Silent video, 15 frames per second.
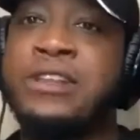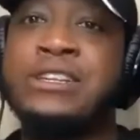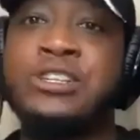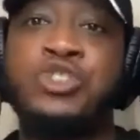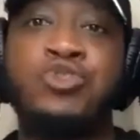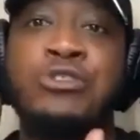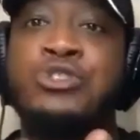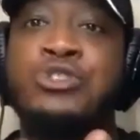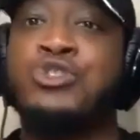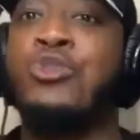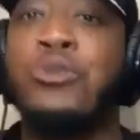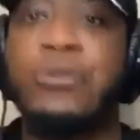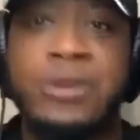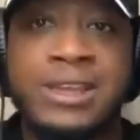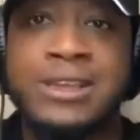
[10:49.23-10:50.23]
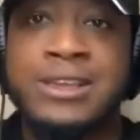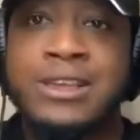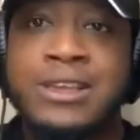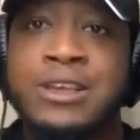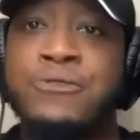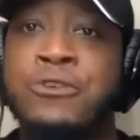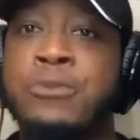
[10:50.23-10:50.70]
drunk story
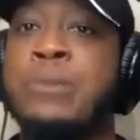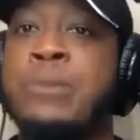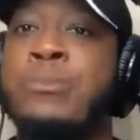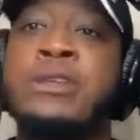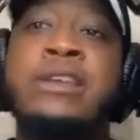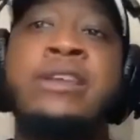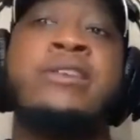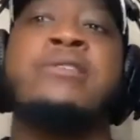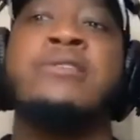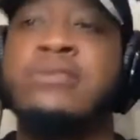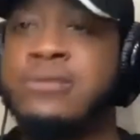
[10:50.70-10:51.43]
for the people to hear?